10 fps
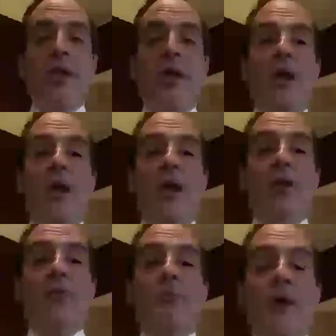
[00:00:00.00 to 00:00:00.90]
and
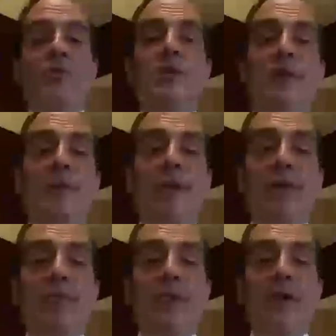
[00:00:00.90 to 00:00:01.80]
especially if they confront